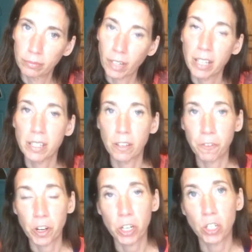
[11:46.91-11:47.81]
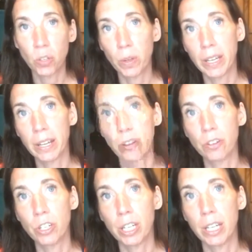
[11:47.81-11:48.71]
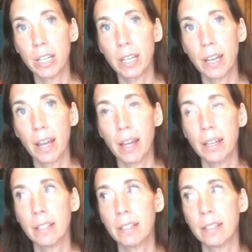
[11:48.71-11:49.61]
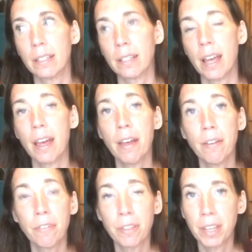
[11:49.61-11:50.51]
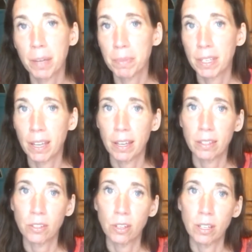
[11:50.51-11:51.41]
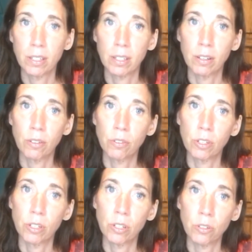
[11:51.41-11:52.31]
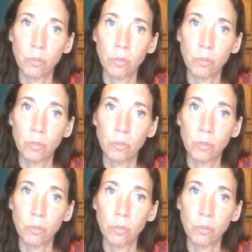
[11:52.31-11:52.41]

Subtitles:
Because it's a very doing energy, and everything I'm saying is an illusion too,